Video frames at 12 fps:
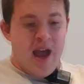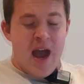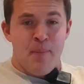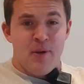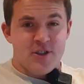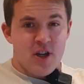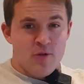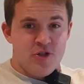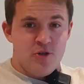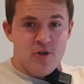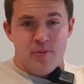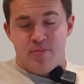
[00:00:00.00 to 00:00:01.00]
I'm not going to
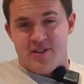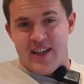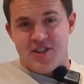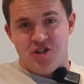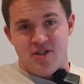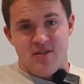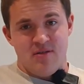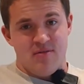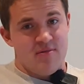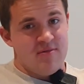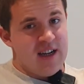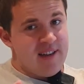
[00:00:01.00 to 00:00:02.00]
do the prediction,
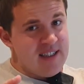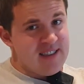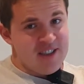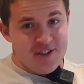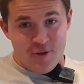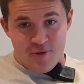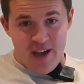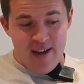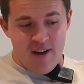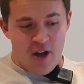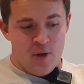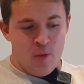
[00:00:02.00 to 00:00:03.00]
at least not today,
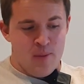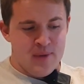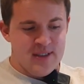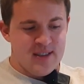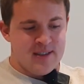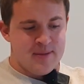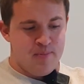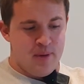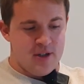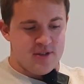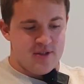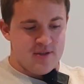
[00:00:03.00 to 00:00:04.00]
on the women's,
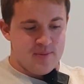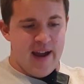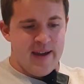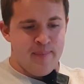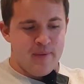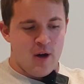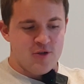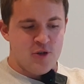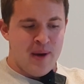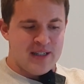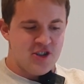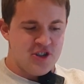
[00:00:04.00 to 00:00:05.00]
but I'm going to
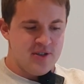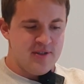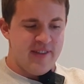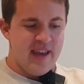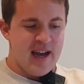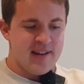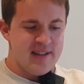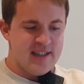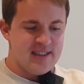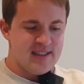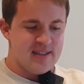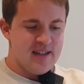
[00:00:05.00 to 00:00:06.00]
mention the
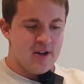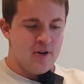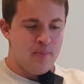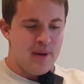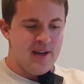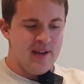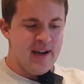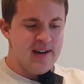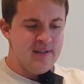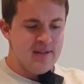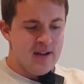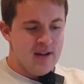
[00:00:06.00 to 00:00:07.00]
athletes competing here.